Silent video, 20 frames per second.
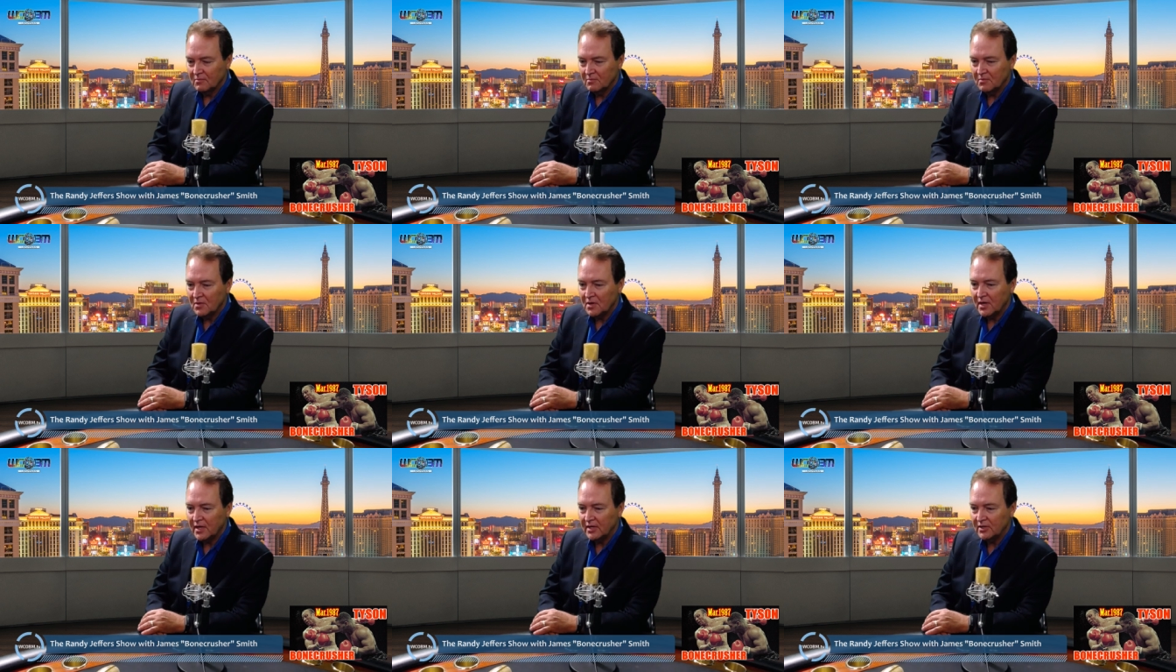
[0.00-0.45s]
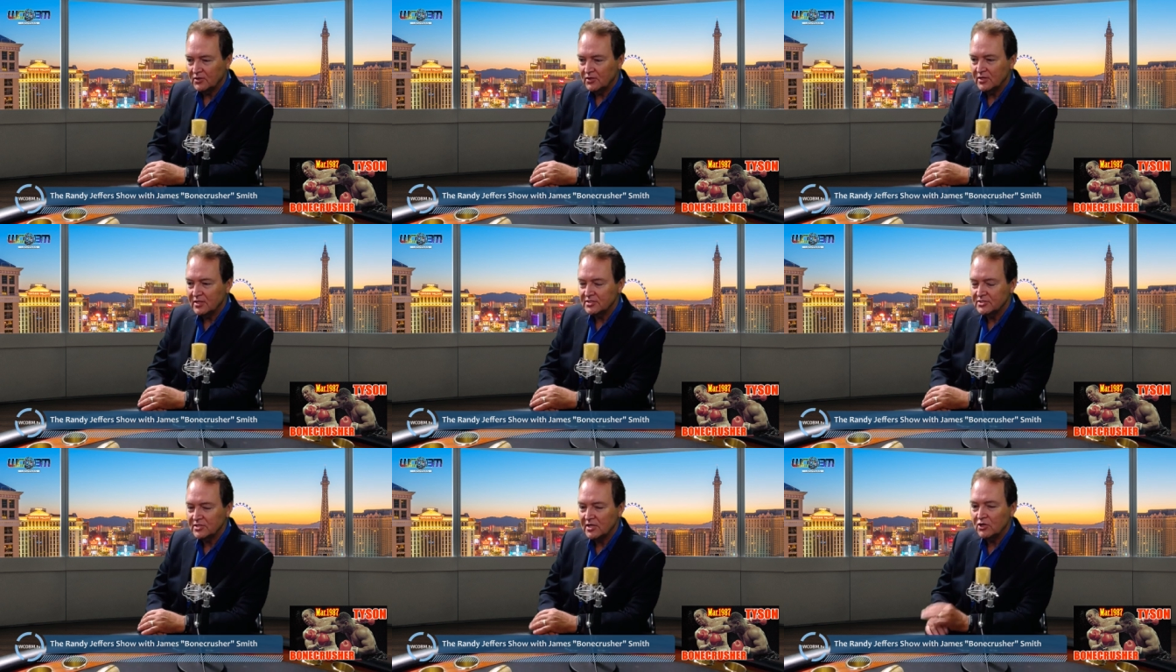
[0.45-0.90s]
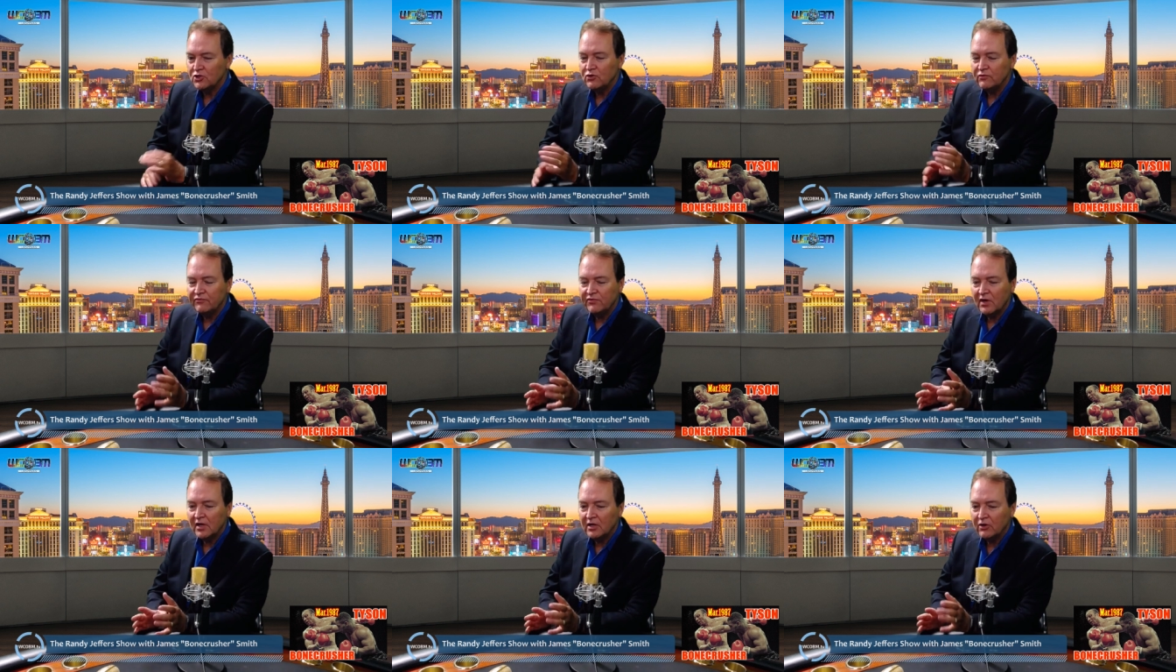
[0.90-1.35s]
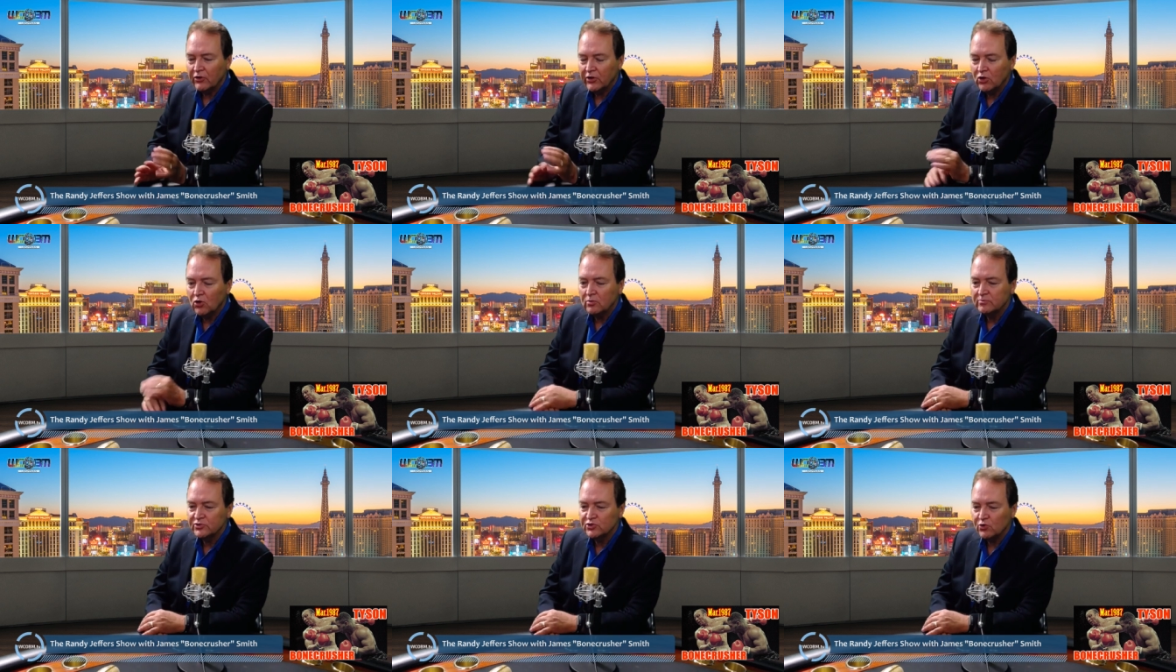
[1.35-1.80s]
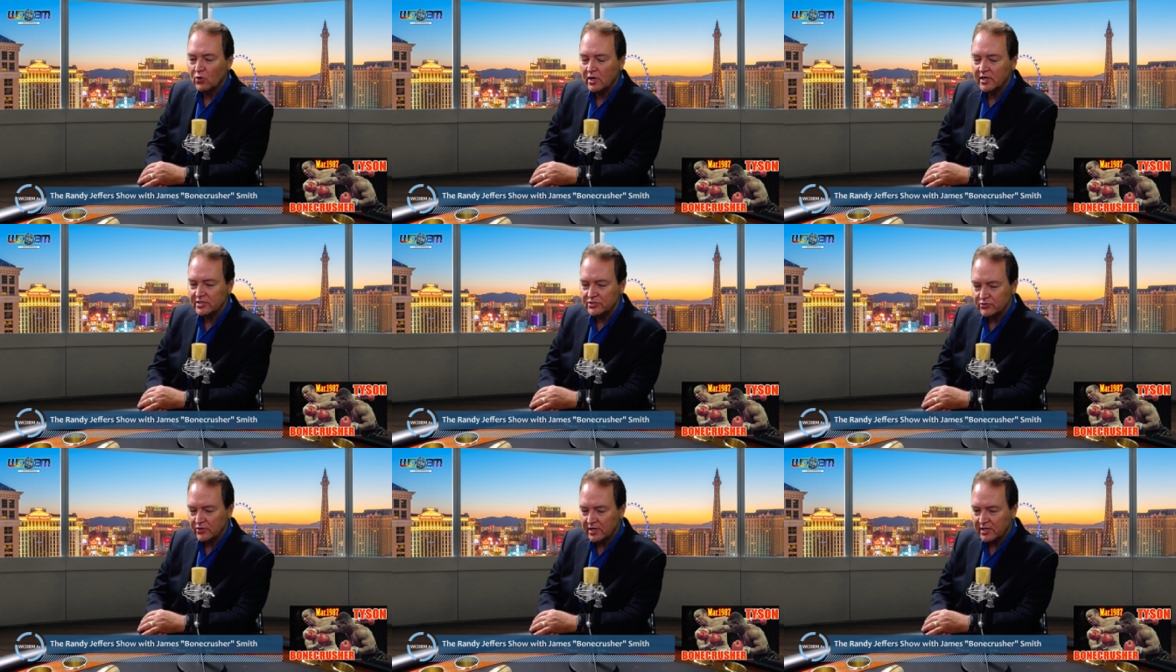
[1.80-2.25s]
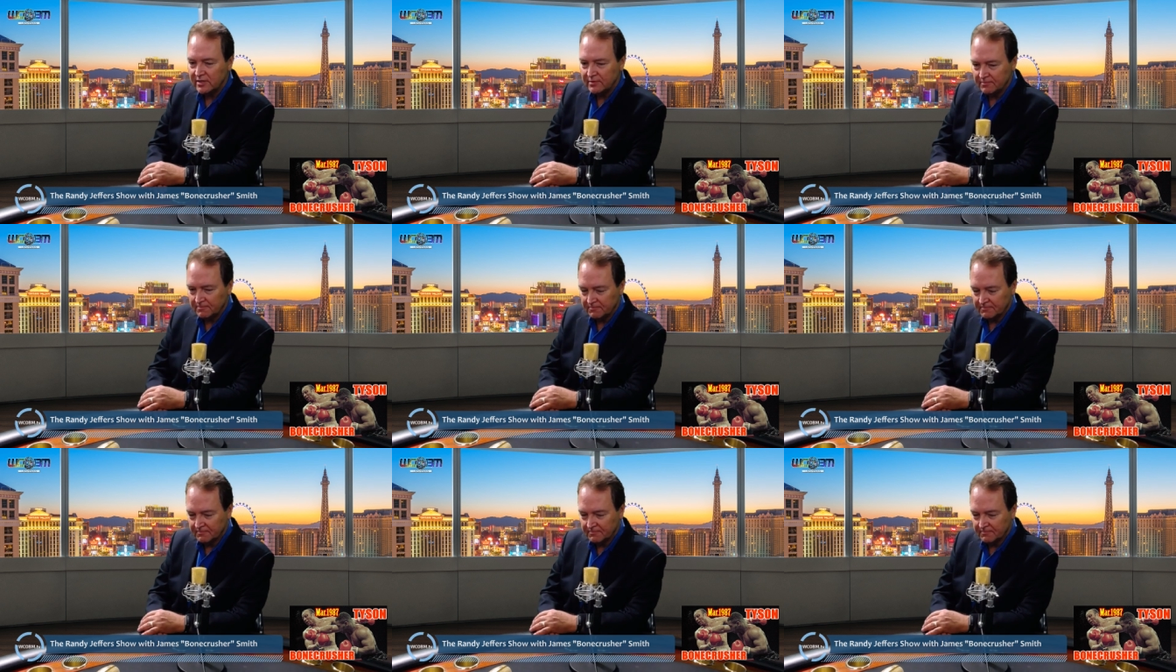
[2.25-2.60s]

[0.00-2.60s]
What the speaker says: My goodness. Now, you fought Larry Holmes twice, right?